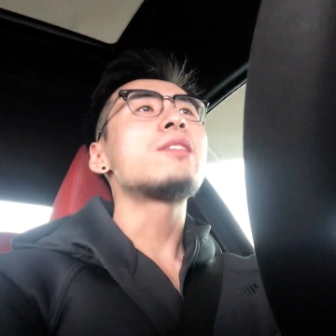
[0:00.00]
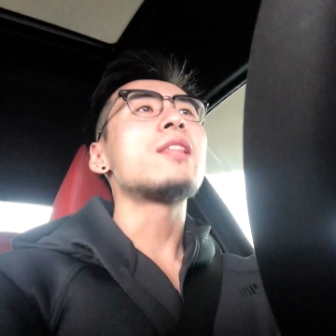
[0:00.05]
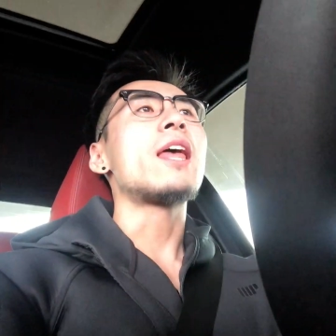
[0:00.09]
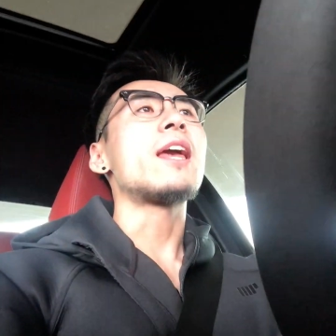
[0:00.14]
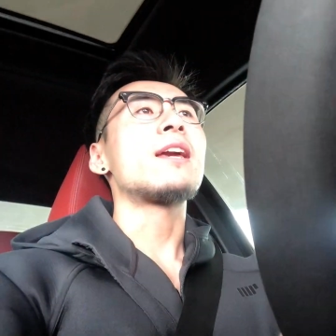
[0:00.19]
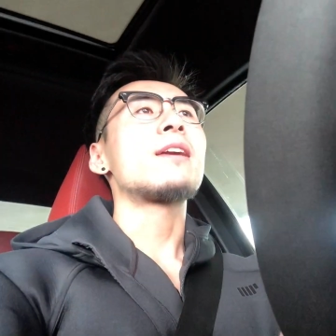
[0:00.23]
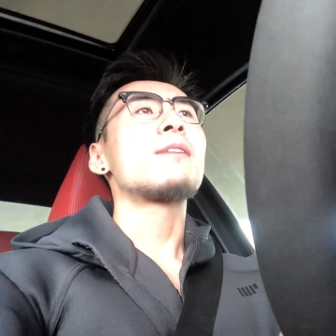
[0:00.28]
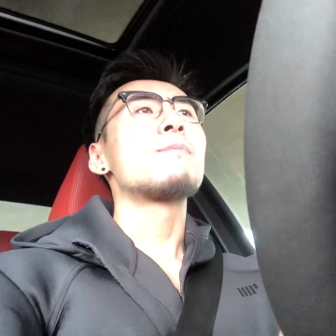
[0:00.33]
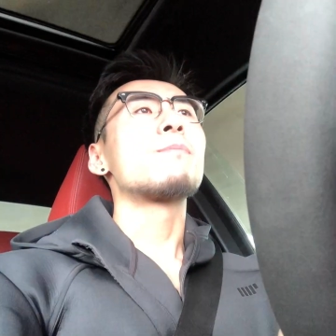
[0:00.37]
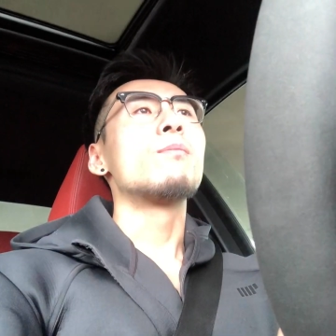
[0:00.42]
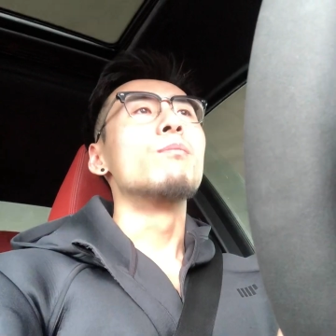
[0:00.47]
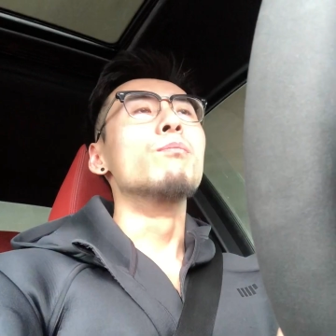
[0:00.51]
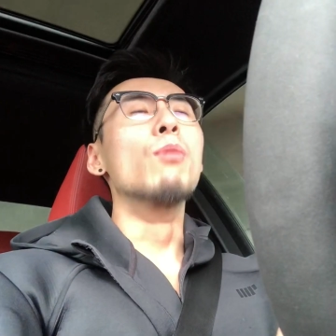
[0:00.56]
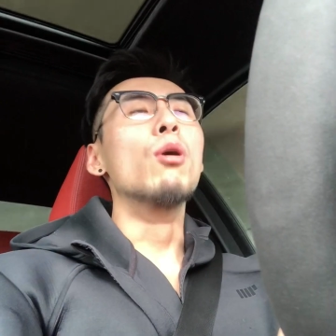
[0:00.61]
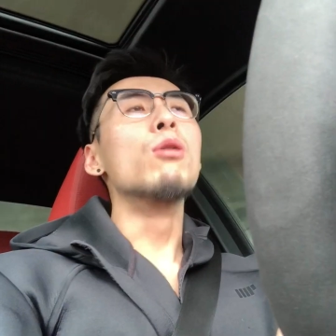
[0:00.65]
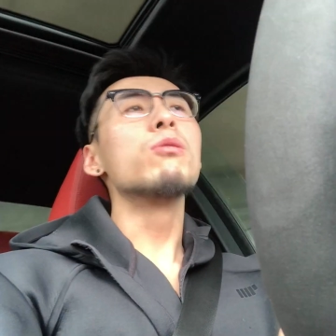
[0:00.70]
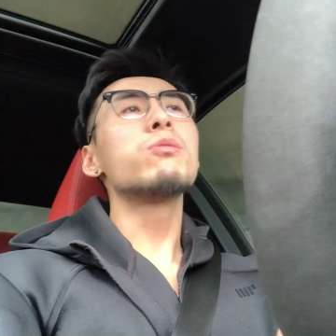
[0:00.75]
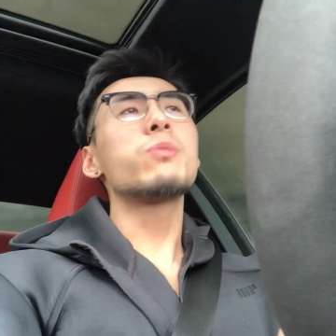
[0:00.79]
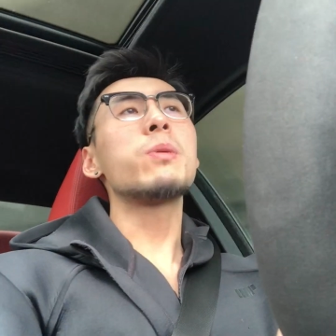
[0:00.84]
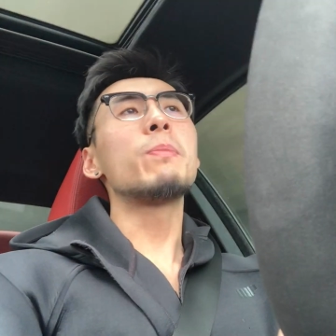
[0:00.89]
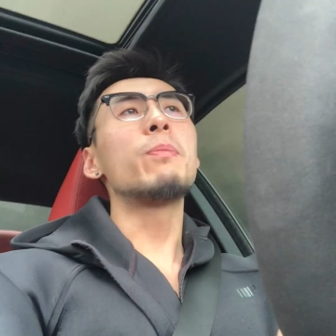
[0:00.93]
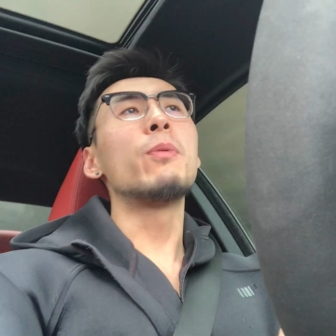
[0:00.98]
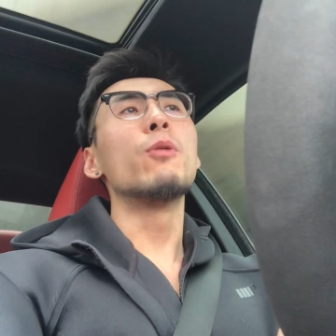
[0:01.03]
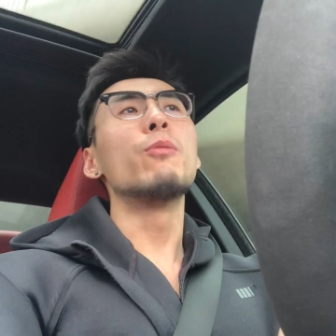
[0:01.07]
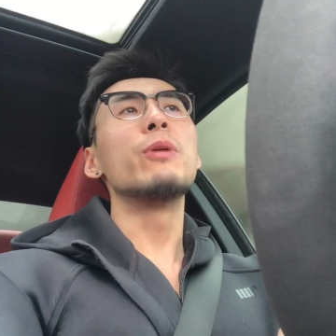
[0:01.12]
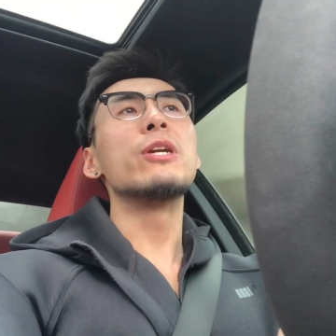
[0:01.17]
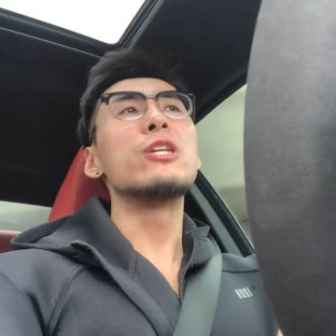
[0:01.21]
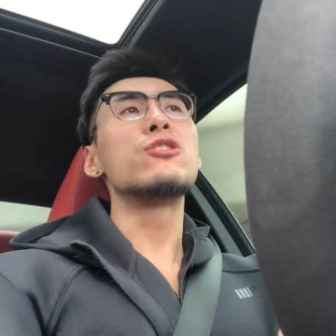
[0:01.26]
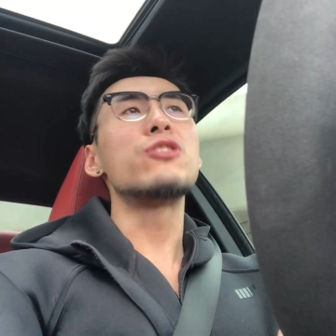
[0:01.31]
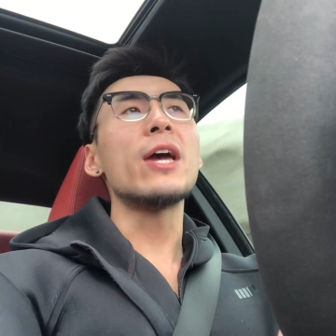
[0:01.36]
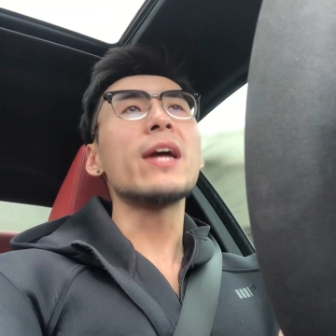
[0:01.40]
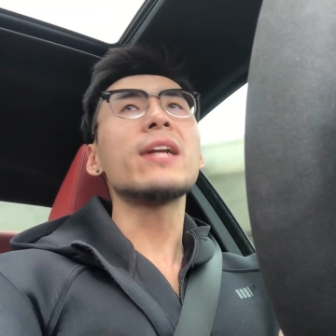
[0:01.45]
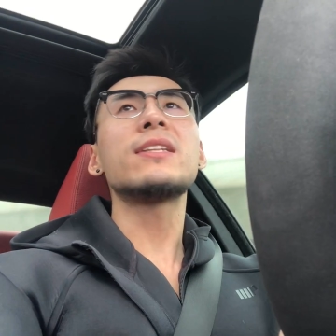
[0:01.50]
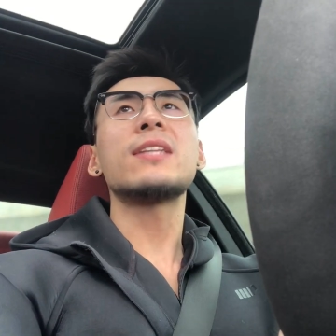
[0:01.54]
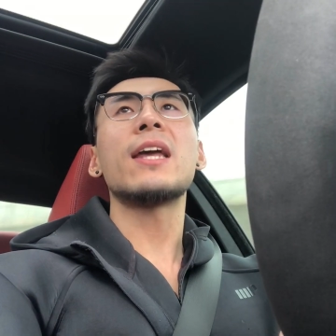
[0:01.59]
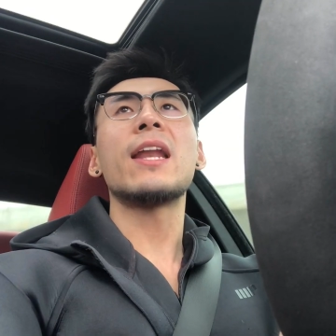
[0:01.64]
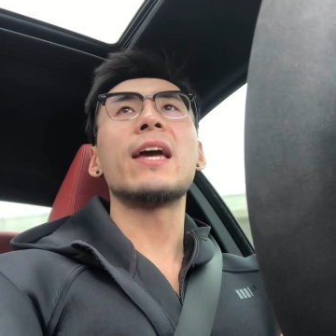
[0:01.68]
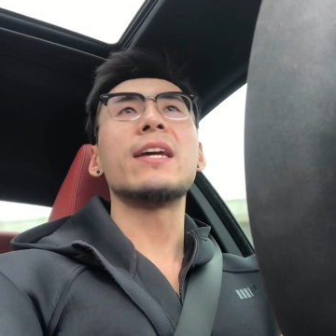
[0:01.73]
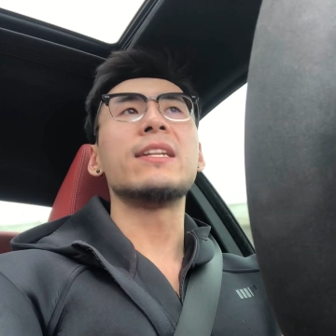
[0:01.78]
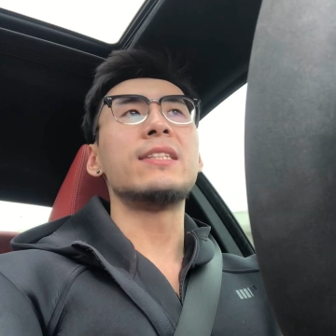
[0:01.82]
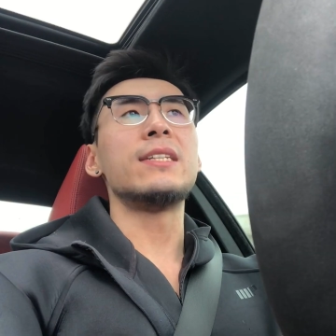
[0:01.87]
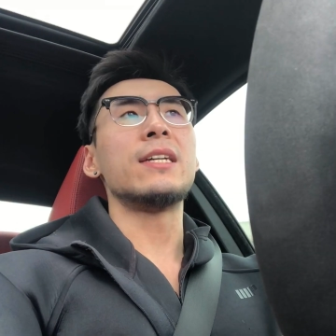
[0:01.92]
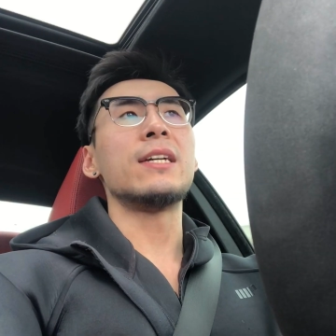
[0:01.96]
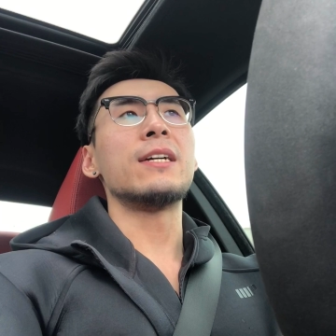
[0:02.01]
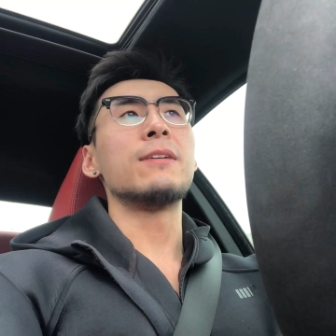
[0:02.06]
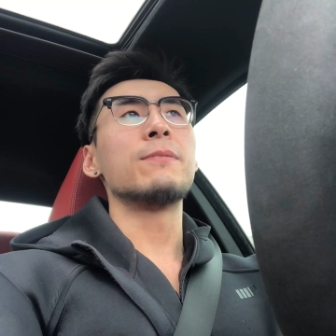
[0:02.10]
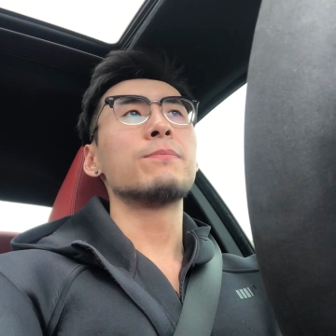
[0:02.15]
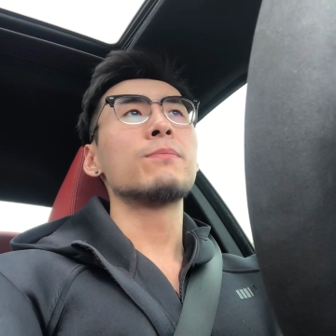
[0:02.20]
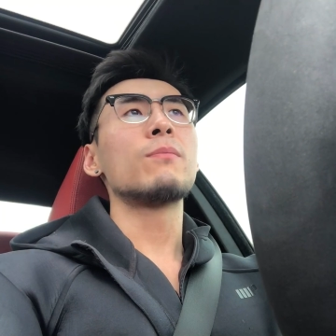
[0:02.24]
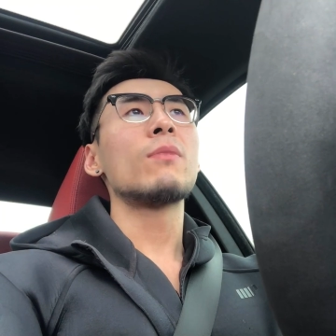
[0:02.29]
like most people reject that idea,